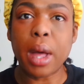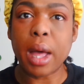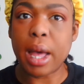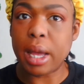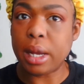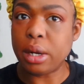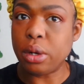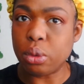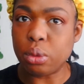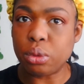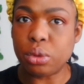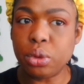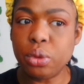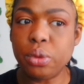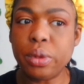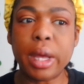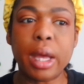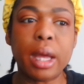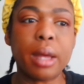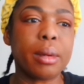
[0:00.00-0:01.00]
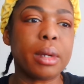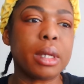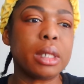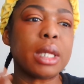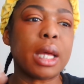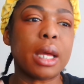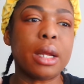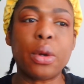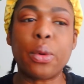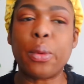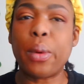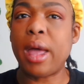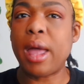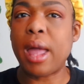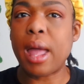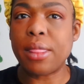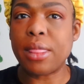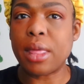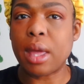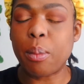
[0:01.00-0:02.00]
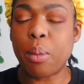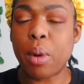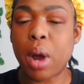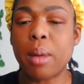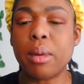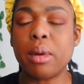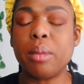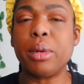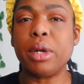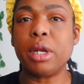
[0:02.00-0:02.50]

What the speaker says: I don't do that because I don't have that problem.